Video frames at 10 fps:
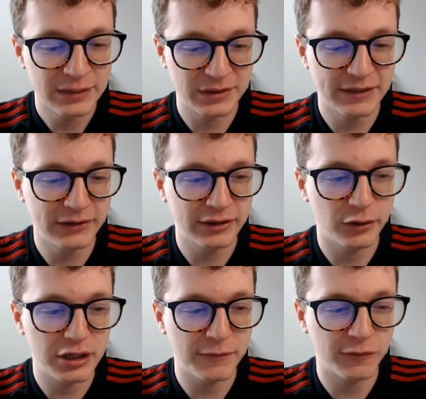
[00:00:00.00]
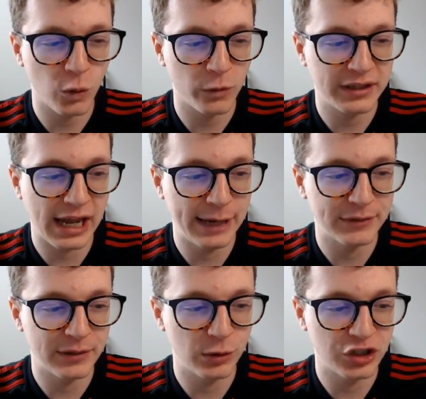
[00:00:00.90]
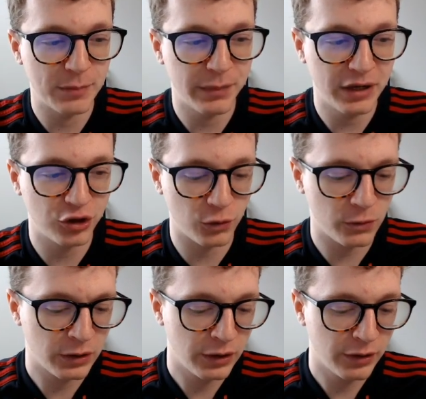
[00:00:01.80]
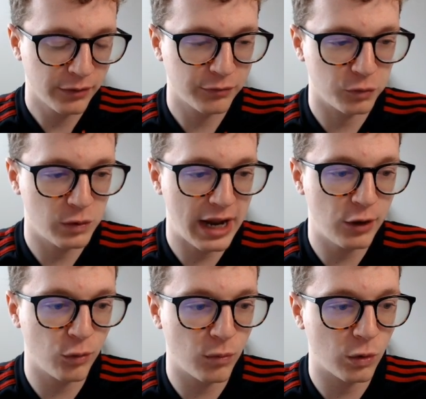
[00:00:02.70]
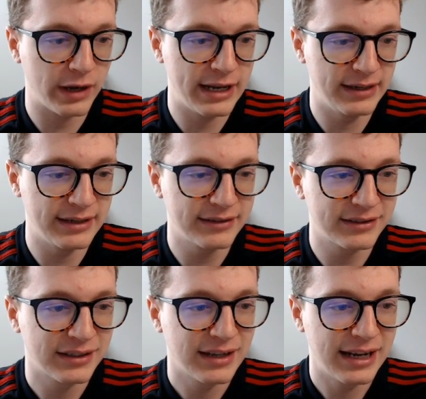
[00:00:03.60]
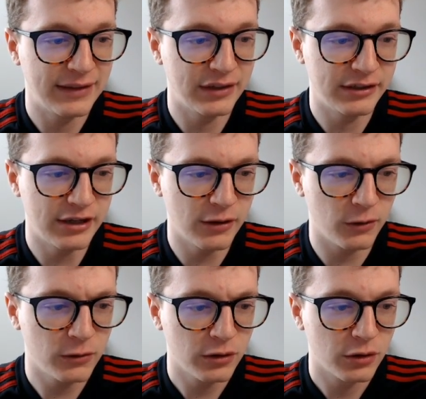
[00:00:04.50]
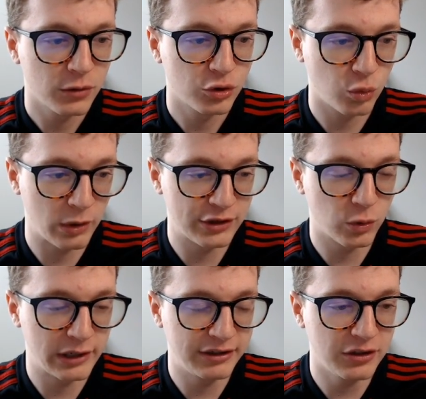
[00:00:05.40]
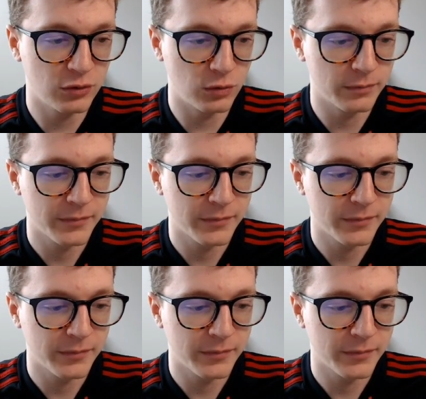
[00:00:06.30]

Specifically looking for games in which a pitcher threw 8 or more innings in the year 2022.